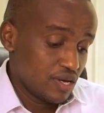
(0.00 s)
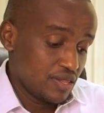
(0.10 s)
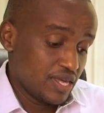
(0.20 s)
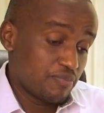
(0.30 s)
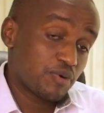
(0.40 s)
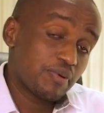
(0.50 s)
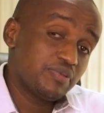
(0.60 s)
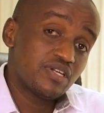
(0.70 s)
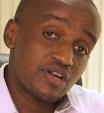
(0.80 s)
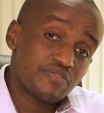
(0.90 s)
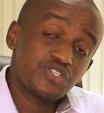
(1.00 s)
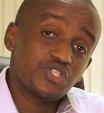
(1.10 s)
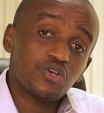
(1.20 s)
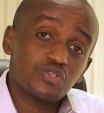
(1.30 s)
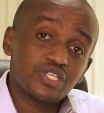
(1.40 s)
they are probably
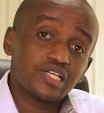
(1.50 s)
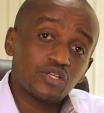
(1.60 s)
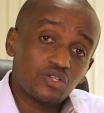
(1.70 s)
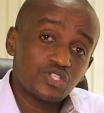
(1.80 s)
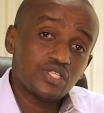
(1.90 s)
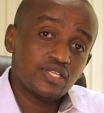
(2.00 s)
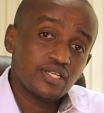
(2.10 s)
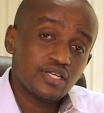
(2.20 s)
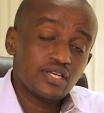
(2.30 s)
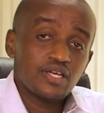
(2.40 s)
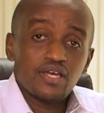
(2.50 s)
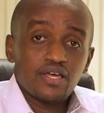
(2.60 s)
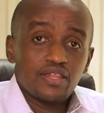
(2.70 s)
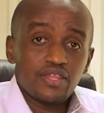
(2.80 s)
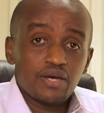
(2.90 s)
leveraging on technology, they are